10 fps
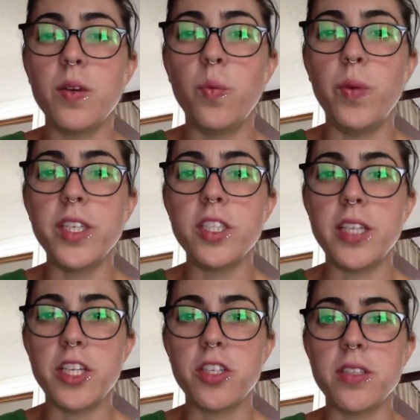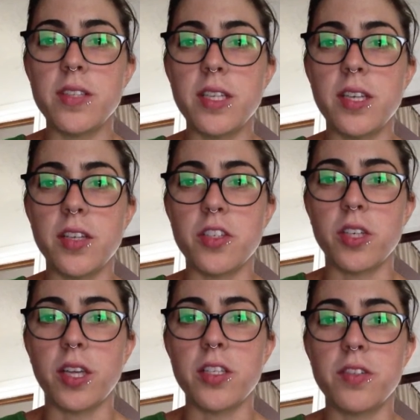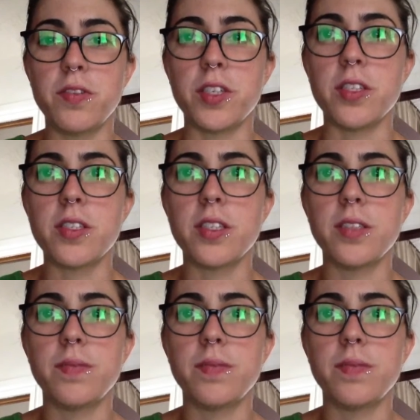Which nations industrialized first,